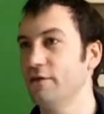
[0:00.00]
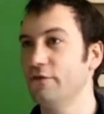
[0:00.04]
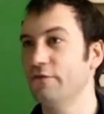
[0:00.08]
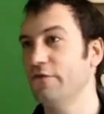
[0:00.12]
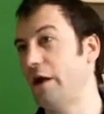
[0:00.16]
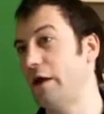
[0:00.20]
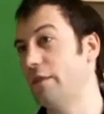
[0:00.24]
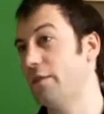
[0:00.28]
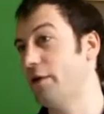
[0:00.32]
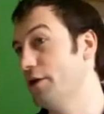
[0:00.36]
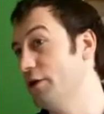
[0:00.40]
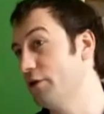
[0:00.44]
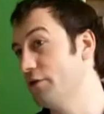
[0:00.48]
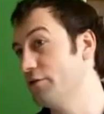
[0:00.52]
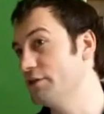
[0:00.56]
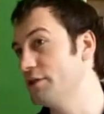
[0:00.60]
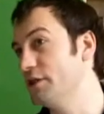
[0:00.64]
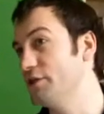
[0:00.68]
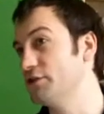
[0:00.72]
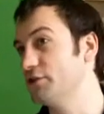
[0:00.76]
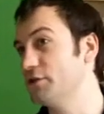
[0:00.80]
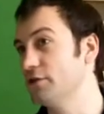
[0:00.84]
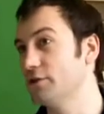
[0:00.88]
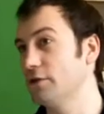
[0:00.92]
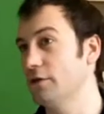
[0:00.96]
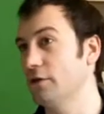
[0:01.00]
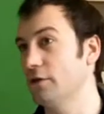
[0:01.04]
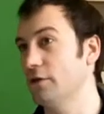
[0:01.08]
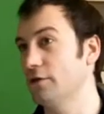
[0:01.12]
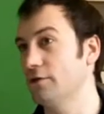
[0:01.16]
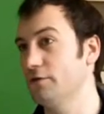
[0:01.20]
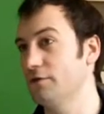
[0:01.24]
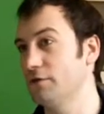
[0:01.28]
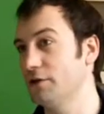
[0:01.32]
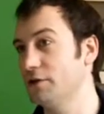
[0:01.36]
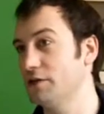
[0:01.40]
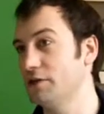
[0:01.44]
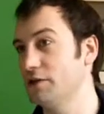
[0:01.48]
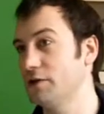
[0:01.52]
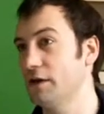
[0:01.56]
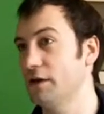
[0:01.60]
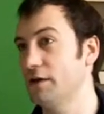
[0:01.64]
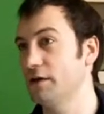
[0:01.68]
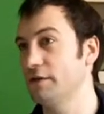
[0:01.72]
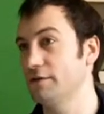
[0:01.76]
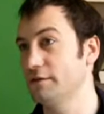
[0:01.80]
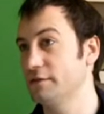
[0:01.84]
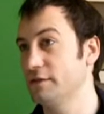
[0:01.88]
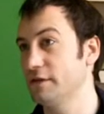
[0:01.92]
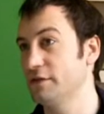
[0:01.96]
The fact that I don't digital,
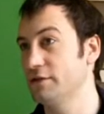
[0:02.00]
digitize,